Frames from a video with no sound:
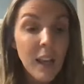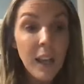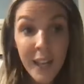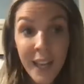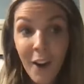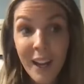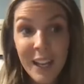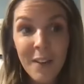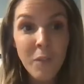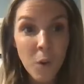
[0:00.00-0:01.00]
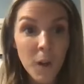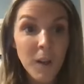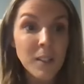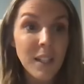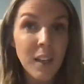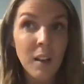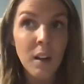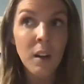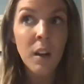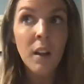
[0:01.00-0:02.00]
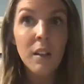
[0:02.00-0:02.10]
And here I am 4 years later,